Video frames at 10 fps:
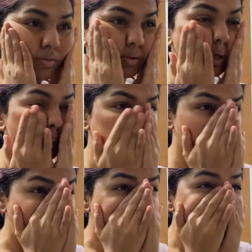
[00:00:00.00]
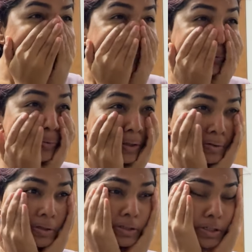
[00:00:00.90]
if it comes by afternoon,
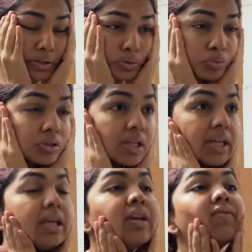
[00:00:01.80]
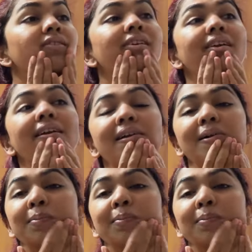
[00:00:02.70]
at least I can shoot in the evening,